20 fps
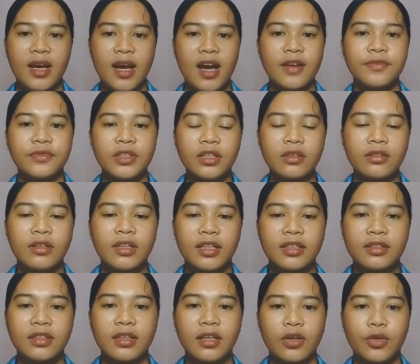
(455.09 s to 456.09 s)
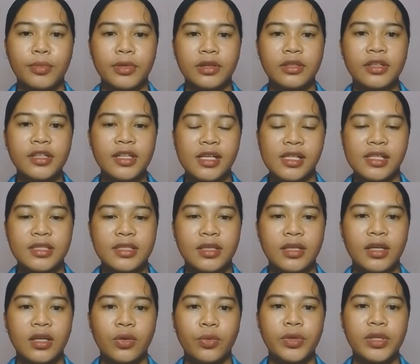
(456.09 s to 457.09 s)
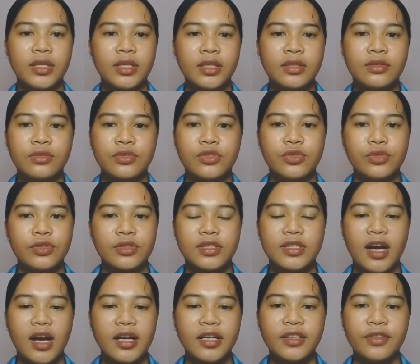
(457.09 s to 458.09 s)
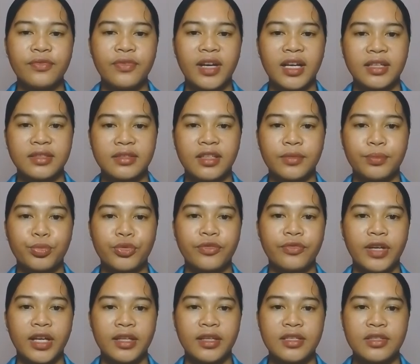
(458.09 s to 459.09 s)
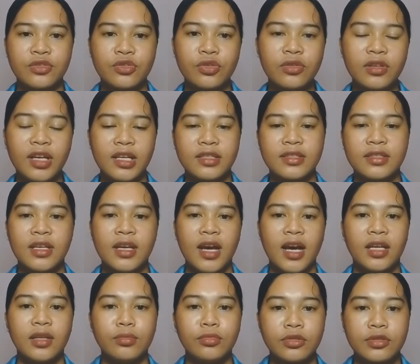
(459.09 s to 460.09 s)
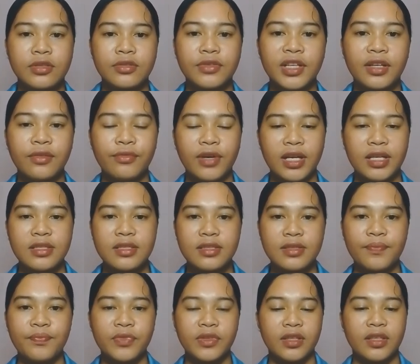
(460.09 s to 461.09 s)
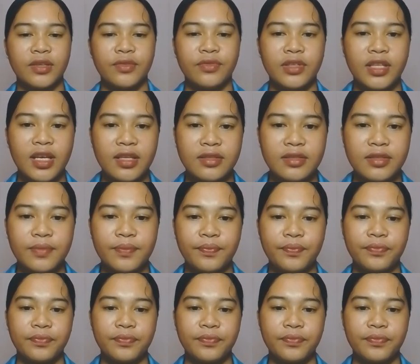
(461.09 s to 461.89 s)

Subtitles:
After collecting our materials, we need to choose the artifacts that provide the strongest and most relevant evidence.